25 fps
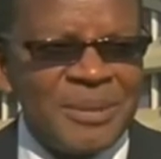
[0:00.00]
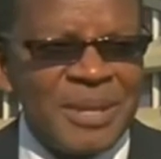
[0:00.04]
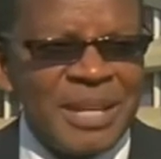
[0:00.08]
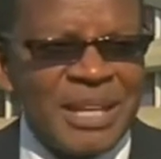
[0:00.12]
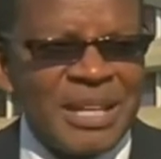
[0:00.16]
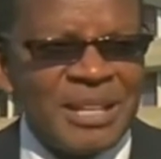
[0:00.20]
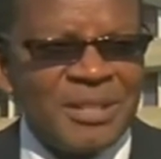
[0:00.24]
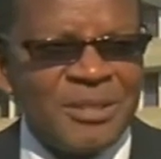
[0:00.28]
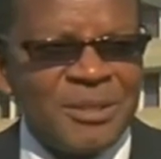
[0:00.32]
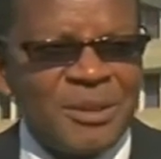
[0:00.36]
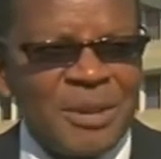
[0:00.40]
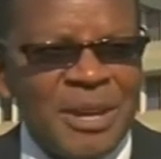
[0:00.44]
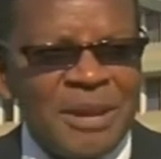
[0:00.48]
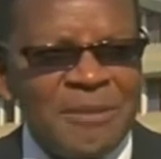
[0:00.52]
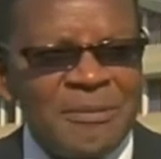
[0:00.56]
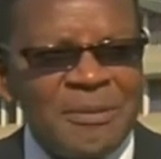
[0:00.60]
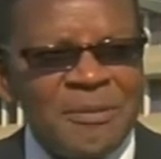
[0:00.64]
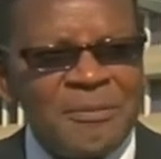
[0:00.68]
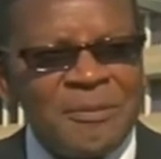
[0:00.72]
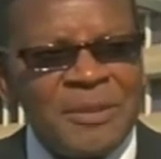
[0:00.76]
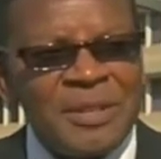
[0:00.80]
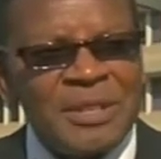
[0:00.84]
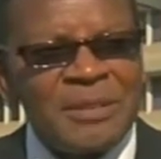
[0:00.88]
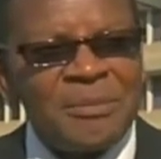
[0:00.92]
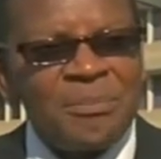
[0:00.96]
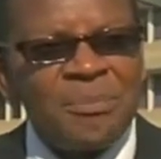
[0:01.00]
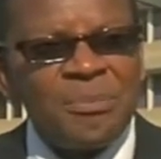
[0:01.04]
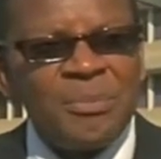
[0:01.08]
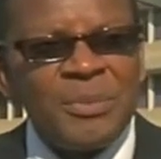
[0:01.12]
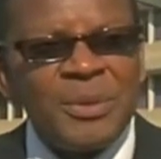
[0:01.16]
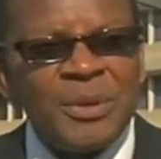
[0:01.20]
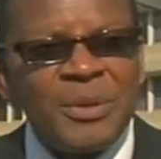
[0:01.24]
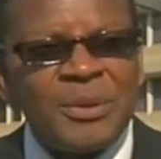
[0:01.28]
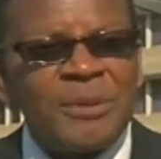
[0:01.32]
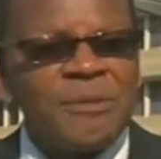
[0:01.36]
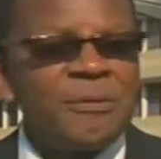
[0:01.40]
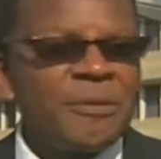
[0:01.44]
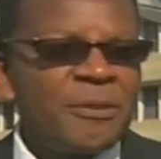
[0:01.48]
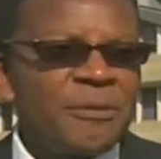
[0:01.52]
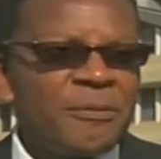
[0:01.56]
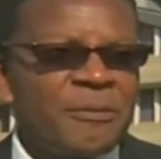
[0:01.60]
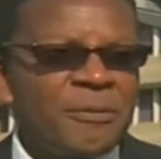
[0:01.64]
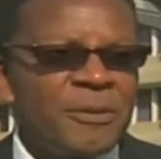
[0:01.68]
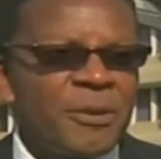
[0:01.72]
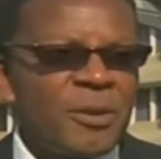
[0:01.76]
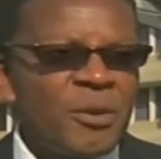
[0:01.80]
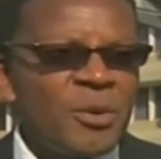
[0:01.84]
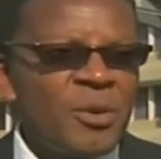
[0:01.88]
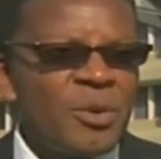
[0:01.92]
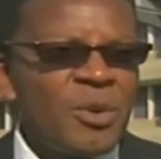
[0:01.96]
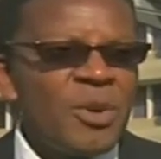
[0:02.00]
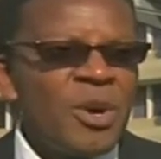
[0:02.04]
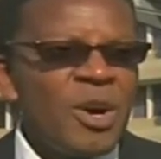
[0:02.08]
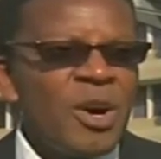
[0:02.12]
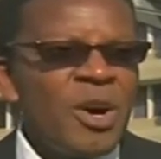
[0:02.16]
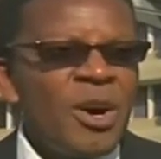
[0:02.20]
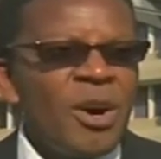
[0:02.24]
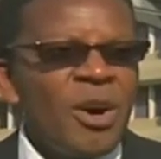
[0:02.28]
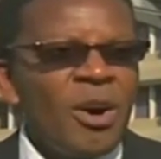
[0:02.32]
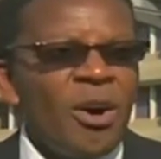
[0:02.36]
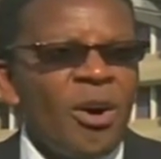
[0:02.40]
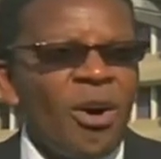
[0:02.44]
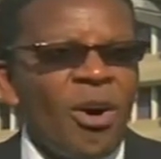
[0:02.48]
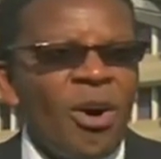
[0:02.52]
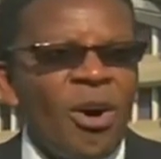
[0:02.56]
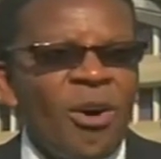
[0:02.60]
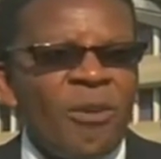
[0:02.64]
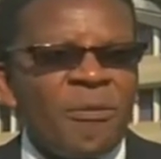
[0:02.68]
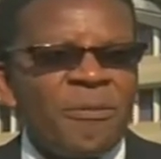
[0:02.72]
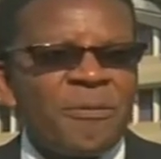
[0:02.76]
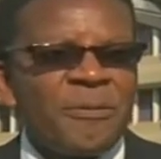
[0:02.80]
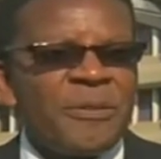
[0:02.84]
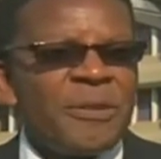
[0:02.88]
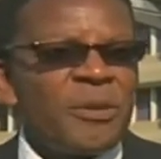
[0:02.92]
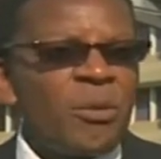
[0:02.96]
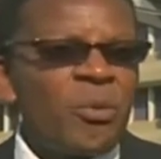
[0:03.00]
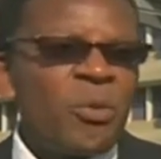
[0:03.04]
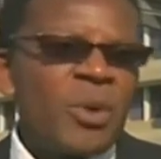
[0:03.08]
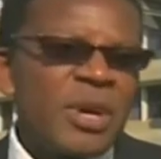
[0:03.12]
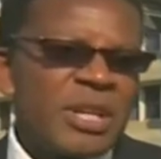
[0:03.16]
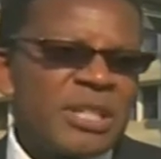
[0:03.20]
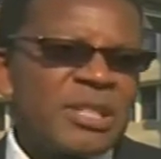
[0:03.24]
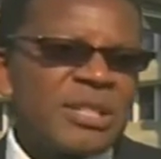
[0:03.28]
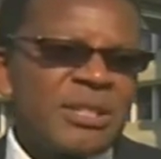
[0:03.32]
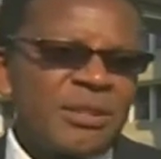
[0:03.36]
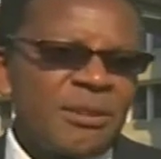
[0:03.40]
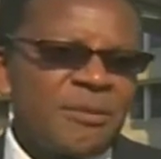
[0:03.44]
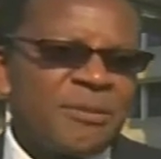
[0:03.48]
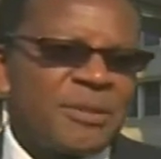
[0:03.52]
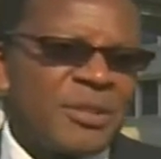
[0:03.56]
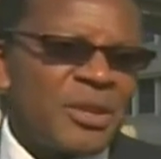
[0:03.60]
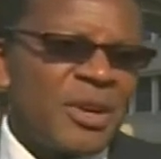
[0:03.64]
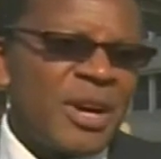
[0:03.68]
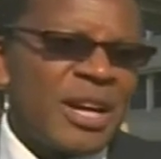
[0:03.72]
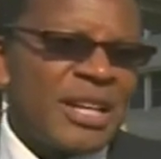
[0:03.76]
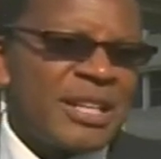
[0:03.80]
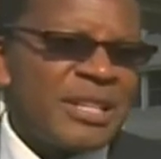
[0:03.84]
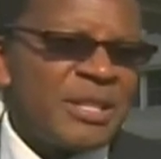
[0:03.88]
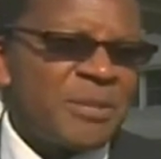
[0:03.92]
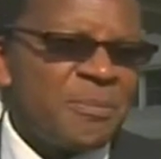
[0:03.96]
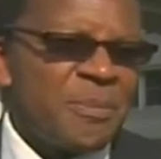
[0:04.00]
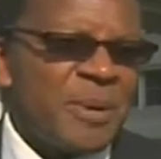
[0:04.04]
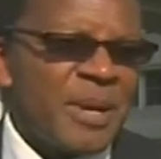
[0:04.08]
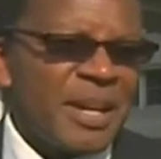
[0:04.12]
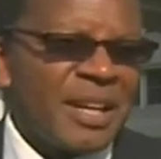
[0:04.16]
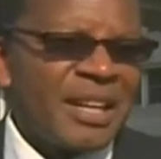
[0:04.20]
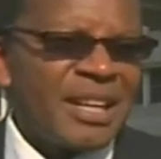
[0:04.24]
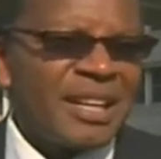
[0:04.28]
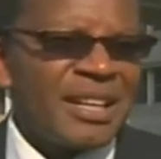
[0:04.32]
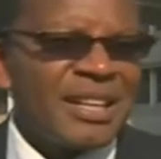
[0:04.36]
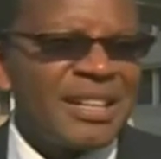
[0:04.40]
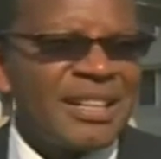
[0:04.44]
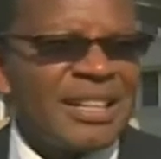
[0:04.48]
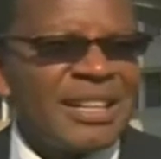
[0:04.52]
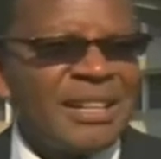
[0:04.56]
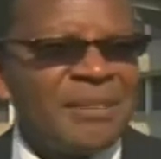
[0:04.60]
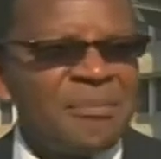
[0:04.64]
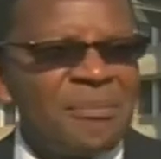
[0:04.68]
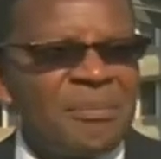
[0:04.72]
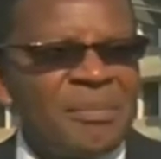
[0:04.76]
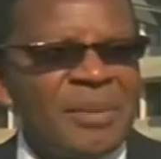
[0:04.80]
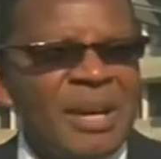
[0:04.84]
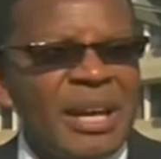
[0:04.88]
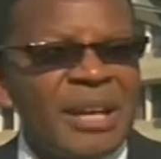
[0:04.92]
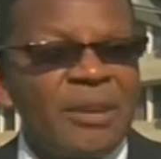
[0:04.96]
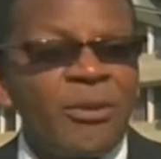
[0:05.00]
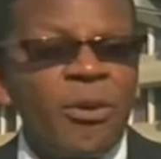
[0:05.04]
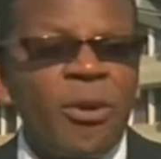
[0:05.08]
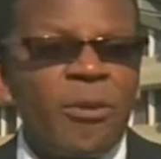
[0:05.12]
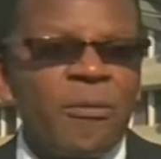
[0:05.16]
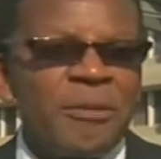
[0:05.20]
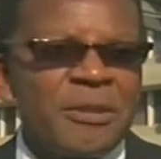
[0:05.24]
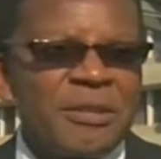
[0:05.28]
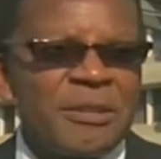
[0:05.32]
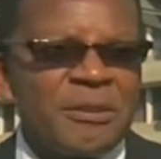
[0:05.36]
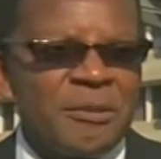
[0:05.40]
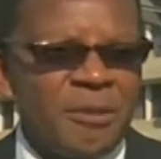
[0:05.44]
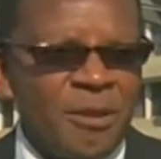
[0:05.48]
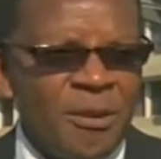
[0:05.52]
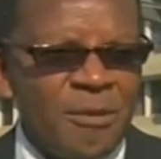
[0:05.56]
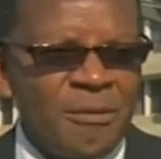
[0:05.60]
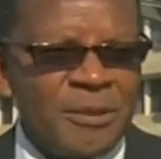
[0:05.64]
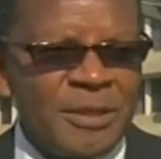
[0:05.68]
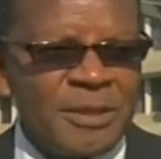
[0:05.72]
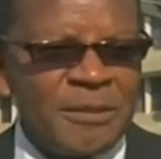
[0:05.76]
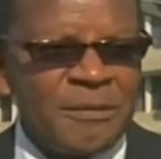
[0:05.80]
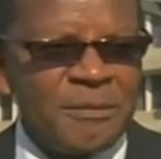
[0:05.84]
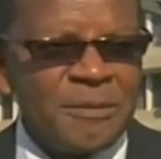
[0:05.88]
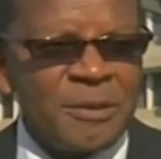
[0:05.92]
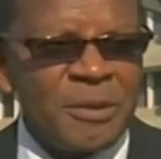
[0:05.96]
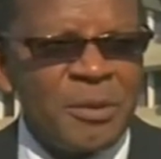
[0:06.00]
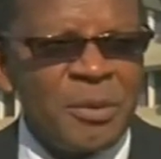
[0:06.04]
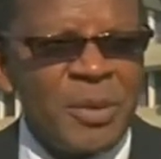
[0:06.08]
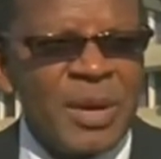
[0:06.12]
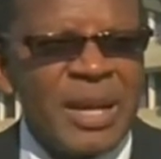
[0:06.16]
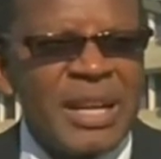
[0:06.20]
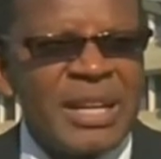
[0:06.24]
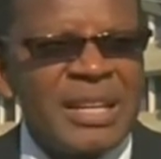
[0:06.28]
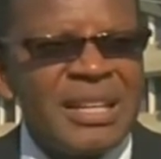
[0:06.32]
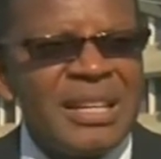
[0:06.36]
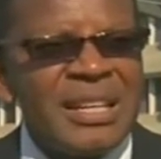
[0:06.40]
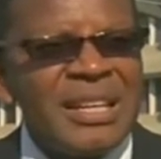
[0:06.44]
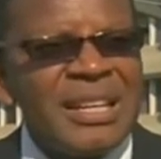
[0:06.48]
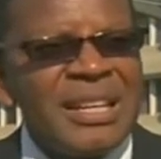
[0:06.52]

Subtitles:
there to have a very beautiful view of the west of Johannesburg and over the freeway.